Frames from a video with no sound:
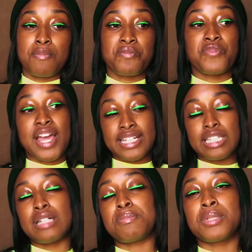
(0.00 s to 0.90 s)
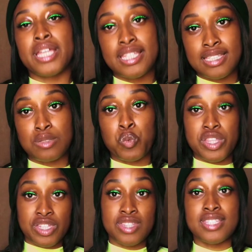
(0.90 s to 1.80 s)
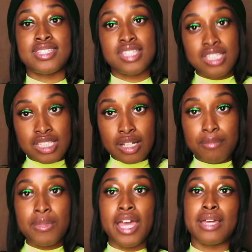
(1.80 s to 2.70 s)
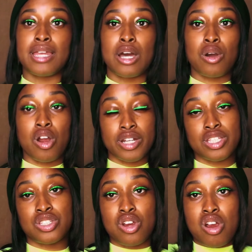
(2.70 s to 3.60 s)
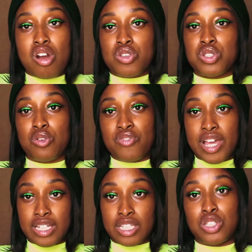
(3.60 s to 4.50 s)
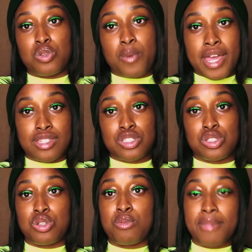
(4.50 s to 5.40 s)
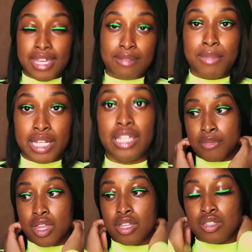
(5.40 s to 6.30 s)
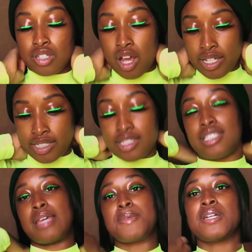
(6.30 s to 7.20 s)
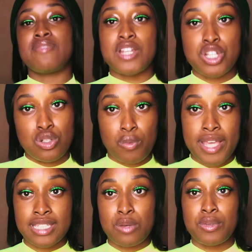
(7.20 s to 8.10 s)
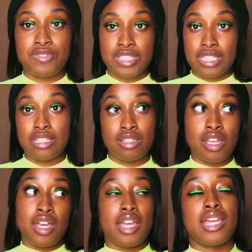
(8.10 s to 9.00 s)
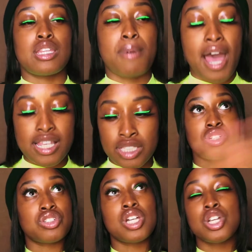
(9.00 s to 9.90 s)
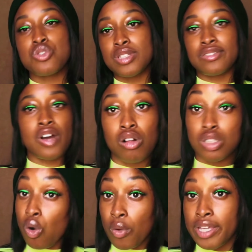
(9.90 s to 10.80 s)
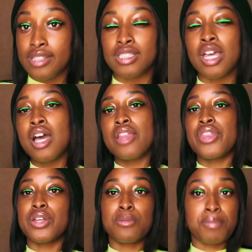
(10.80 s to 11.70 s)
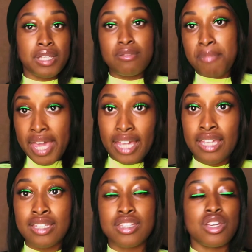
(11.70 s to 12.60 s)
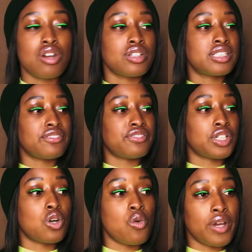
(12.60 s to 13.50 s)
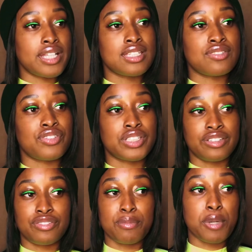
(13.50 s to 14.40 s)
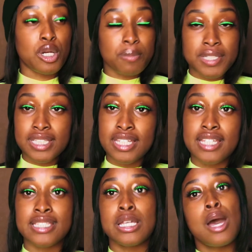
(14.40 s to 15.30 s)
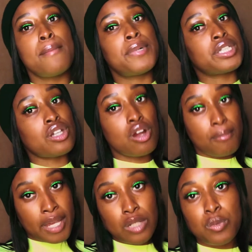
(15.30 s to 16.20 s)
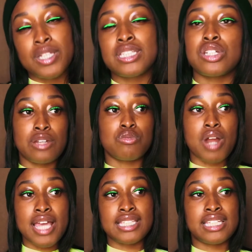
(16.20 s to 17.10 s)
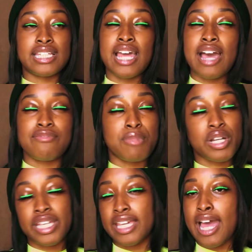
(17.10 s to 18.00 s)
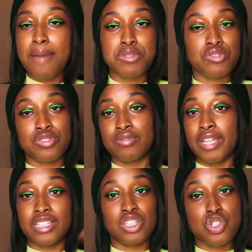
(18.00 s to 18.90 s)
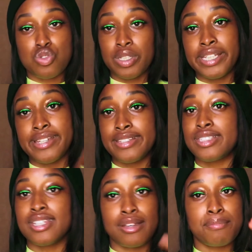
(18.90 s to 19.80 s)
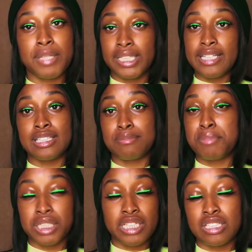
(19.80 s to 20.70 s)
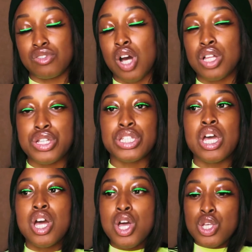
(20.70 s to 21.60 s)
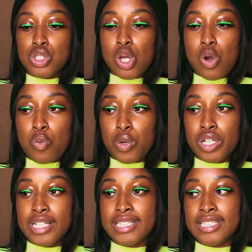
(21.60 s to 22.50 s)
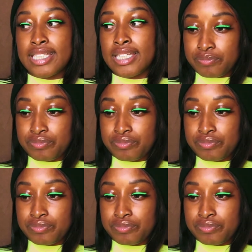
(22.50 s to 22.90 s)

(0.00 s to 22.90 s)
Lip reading: finding a place within this system, and how artists are also finding new ways to make money, not in the same conventional ways that we've seen in the past. There's hundreds of altcoins that are being made. There are different coins for different purposes, but there are main ones that are rising and have market caps from like the trillions to millions and billions of dollars. So we're gonna see